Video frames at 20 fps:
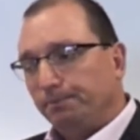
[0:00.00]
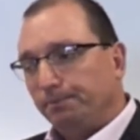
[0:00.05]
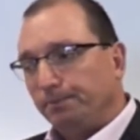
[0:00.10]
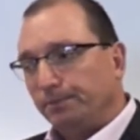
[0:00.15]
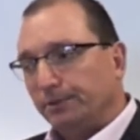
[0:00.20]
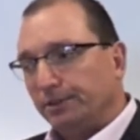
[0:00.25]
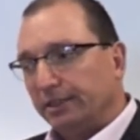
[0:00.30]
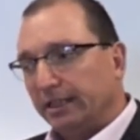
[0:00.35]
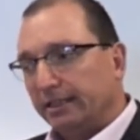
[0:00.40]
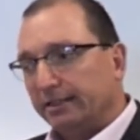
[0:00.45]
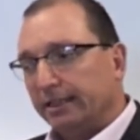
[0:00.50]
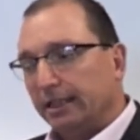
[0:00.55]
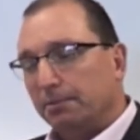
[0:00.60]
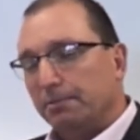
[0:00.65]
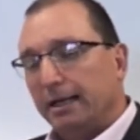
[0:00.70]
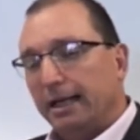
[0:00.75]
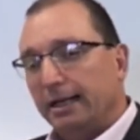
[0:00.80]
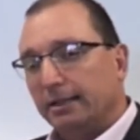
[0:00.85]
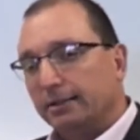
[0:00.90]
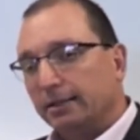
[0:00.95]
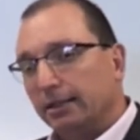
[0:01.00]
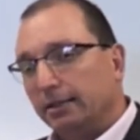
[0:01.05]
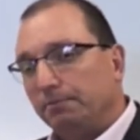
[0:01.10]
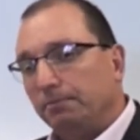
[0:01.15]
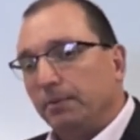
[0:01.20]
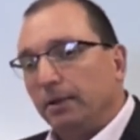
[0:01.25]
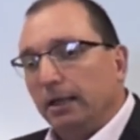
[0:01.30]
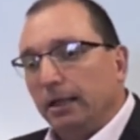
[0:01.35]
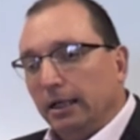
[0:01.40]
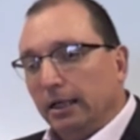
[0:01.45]
Six Sigma has
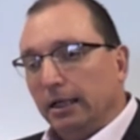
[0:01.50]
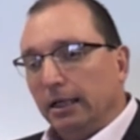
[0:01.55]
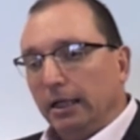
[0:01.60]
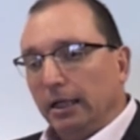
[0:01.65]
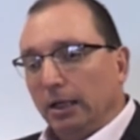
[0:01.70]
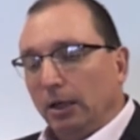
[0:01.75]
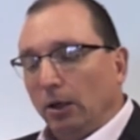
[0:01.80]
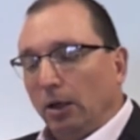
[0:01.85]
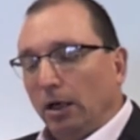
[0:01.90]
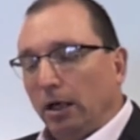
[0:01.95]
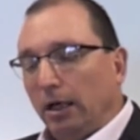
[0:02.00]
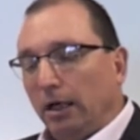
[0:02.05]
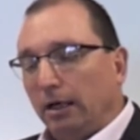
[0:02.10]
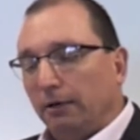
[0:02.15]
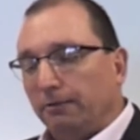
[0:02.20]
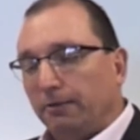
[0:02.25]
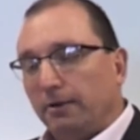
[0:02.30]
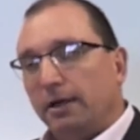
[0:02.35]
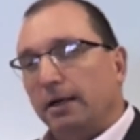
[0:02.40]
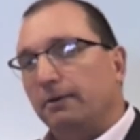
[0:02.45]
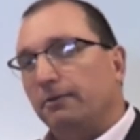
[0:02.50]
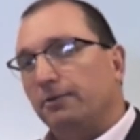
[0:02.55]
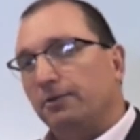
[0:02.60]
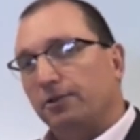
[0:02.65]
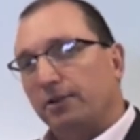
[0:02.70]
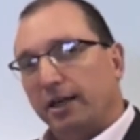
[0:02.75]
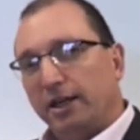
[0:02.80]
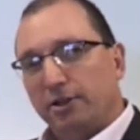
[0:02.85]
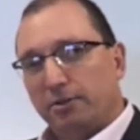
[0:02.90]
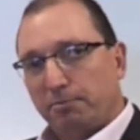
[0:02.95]
a
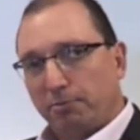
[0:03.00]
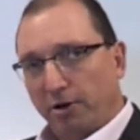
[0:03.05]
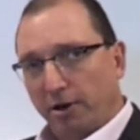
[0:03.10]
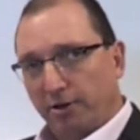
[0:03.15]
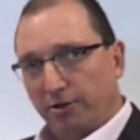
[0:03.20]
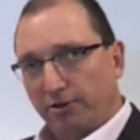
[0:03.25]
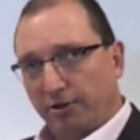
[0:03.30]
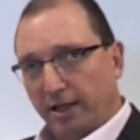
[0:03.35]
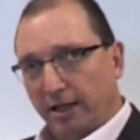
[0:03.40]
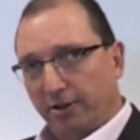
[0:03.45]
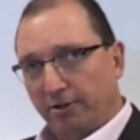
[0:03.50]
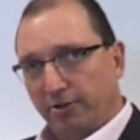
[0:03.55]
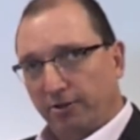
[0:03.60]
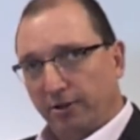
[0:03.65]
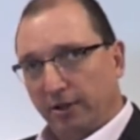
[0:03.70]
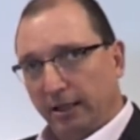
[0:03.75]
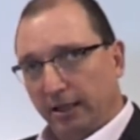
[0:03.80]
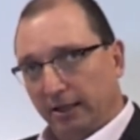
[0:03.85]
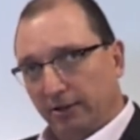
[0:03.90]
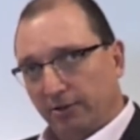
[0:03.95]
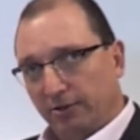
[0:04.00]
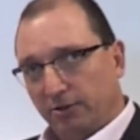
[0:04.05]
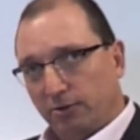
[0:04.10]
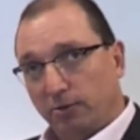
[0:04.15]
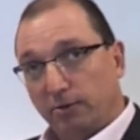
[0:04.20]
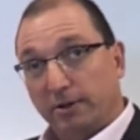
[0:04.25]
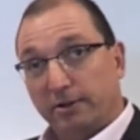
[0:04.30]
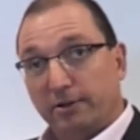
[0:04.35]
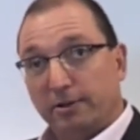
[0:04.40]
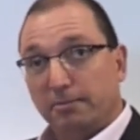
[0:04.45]
5-stage process. It's
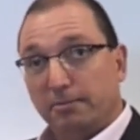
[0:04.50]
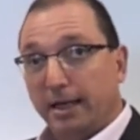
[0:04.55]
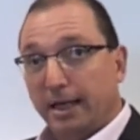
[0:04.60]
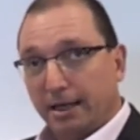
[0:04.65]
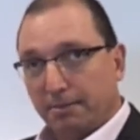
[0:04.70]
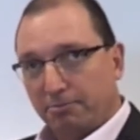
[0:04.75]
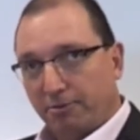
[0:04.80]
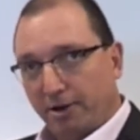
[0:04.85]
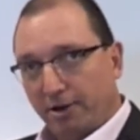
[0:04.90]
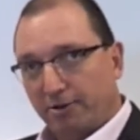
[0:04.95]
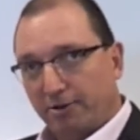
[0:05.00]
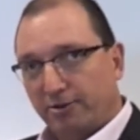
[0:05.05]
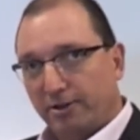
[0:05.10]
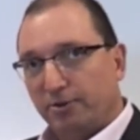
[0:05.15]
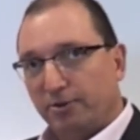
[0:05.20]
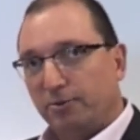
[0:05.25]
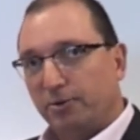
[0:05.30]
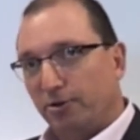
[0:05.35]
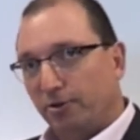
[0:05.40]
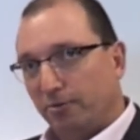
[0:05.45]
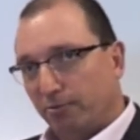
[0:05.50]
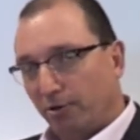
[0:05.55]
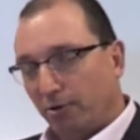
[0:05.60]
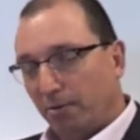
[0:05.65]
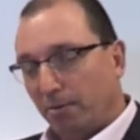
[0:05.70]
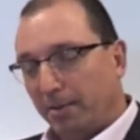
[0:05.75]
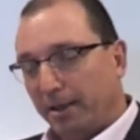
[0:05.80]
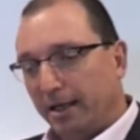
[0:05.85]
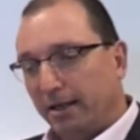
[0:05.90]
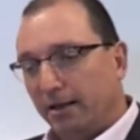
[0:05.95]
called a DMAIC process, which you've
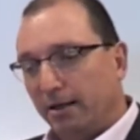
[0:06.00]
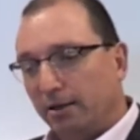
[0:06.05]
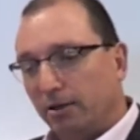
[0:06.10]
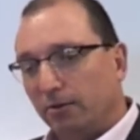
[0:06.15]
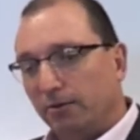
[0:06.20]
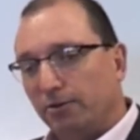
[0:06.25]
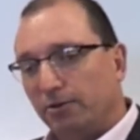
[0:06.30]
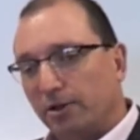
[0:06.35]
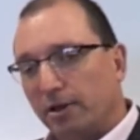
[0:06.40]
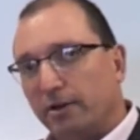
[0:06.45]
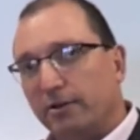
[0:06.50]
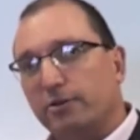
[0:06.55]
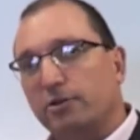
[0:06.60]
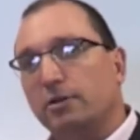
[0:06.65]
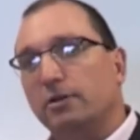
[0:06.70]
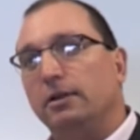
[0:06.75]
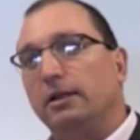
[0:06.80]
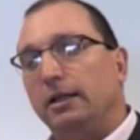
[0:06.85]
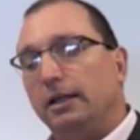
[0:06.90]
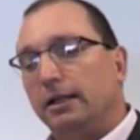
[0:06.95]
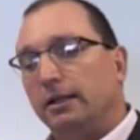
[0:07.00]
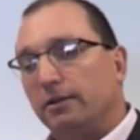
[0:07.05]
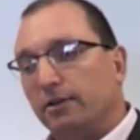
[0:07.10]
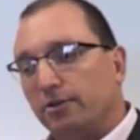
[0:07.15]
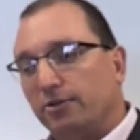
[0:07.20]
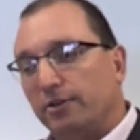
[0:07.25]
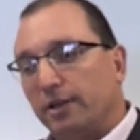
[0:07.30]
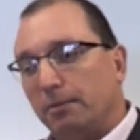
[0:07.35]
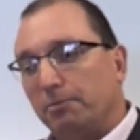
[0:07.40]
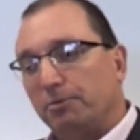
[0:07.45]
probably heard of. So the
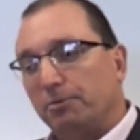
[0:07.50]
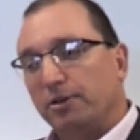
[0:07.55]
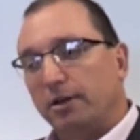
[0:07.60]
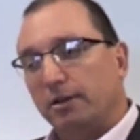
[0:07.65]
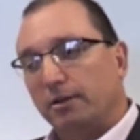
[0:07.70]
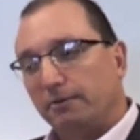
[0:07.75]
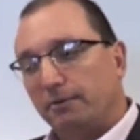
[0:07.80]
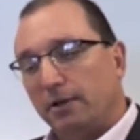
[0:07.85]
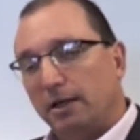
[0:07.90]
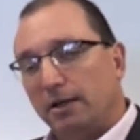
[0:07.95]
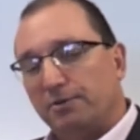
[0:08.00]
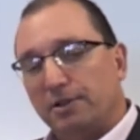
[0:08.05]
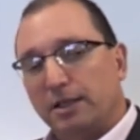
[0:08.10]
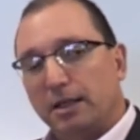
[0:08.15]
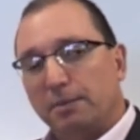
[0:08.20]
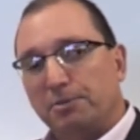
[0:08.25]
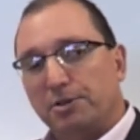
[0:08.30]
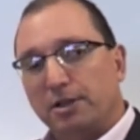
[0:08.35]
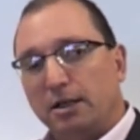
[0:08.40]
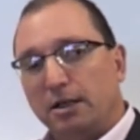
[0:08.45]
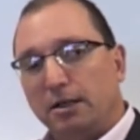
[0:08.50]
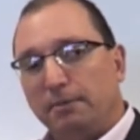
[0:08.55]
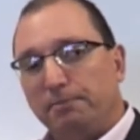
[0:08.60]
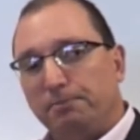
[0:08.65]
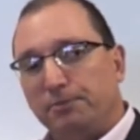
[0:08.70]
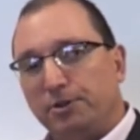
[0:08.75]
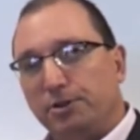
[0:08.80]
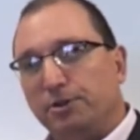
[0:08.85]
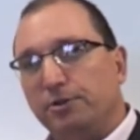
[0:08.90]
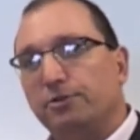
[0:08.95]
5 steps
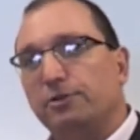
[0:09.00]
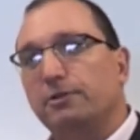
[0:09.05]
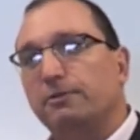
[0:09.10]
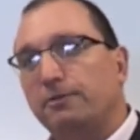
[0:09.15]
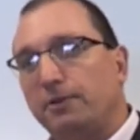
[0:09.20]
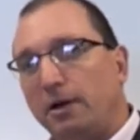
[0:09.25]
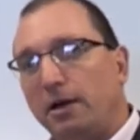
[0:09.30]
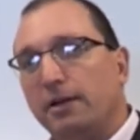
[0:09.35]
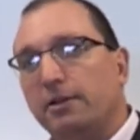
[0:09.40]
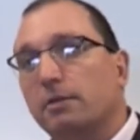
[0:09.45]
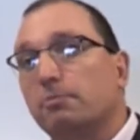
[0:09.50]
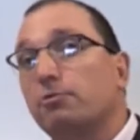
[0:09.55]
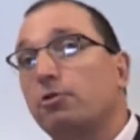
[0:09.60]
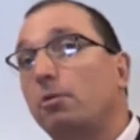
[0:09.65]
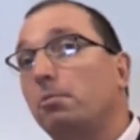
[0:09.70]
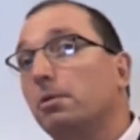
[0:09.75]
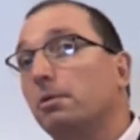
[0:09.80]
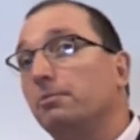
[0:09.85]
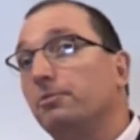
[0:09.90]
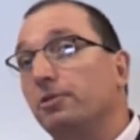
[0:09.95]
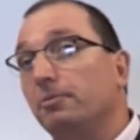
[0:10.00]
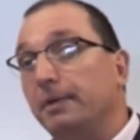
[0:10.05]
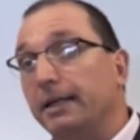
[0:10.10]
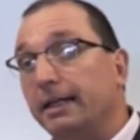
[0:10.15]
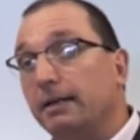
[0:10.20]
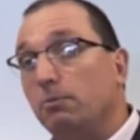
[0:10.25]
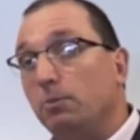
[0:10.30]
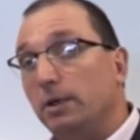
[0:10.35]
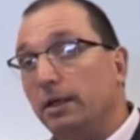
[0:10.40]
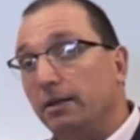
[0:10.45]
are to define the problem to
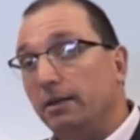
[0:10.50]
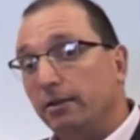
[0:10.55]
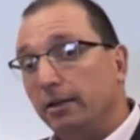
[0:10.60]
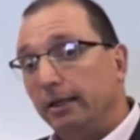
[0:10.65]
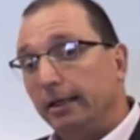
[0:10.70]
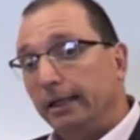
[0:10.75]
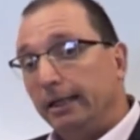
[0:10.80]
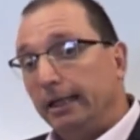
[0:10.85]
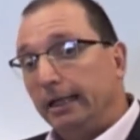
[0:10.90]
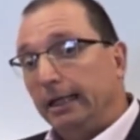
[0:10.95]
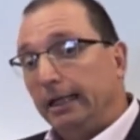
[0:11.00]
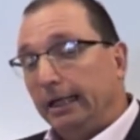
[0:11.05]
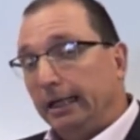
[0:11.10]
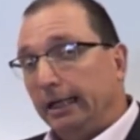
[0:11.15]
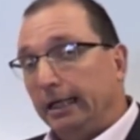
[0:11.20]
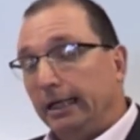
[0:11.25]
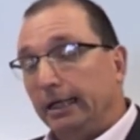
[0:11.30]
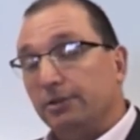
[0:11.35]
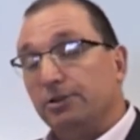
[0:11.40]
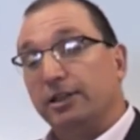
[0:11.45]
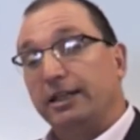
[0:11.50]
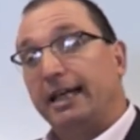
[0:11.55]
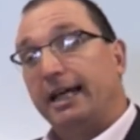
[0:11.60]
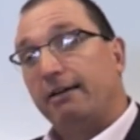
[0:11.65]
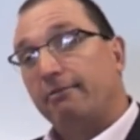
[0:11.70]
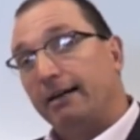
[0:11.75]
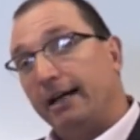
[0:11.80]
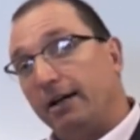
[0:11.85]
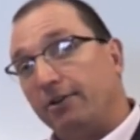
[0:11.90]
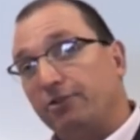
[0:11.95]
begin with, to
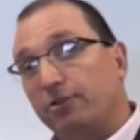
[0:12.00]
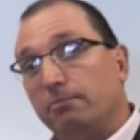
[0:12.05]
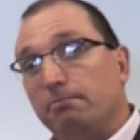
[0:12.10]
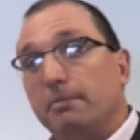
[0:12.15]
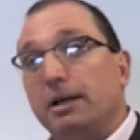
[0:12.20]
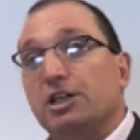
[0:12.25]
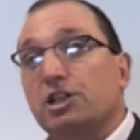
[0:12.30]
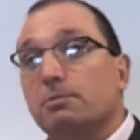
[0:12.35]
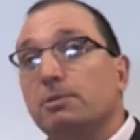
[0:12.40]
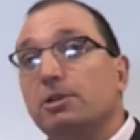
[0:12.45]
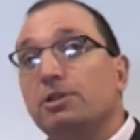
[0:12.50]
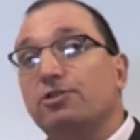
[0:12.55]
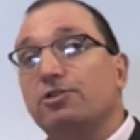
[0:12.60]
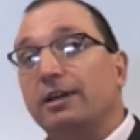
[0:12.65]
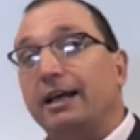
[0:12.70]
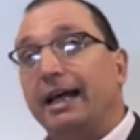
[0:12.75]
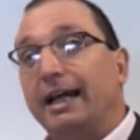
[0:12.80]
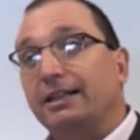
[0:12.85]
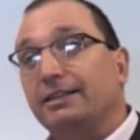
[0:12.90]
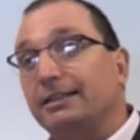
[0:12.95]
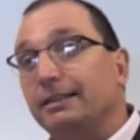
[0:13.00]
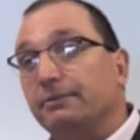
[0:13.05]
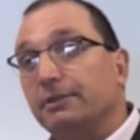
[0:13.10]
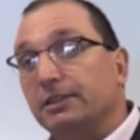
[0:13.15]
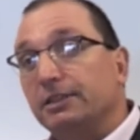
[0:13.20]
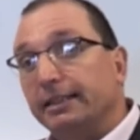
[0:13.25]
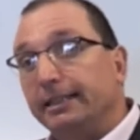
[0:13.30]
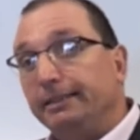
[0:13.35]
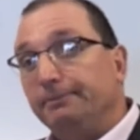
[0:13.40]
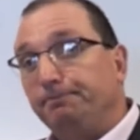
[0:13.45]
carry out some measurement
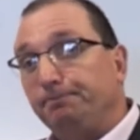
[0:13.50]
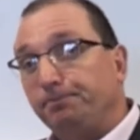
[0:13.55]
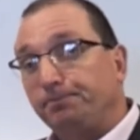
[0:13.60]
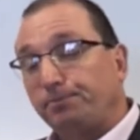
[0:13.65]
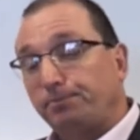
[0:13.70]
activity,